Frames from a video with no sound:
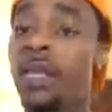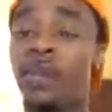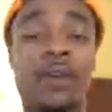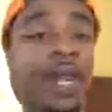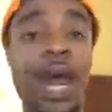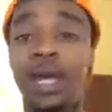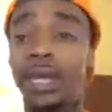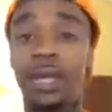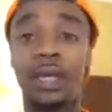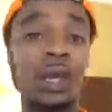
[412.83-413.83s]
The
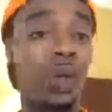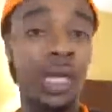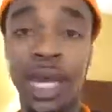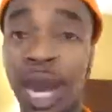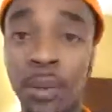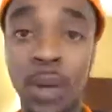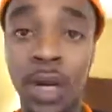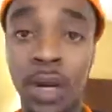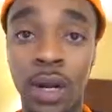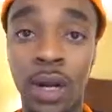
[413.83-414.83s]
finale, you know, the game
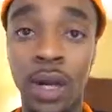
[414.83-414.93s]
winner.